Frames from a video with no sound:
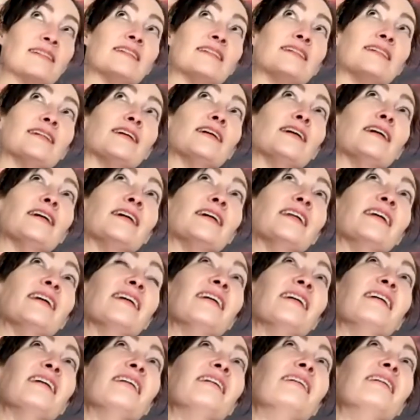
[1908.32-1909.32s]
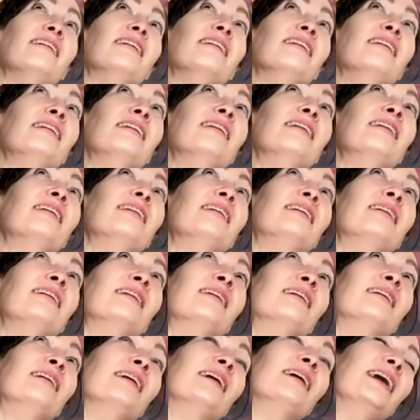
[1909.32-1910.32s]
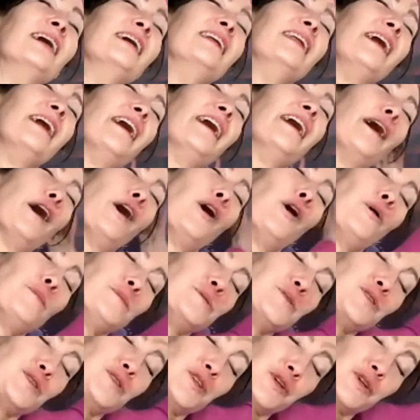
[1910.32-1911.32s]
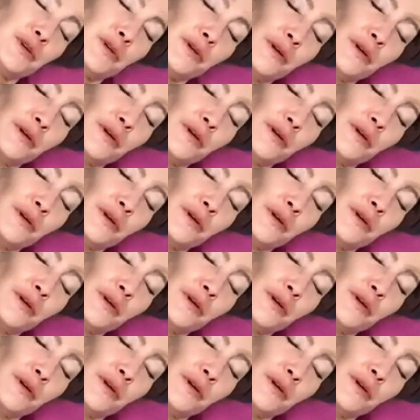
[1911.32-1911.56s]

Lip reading: Good. And it helps to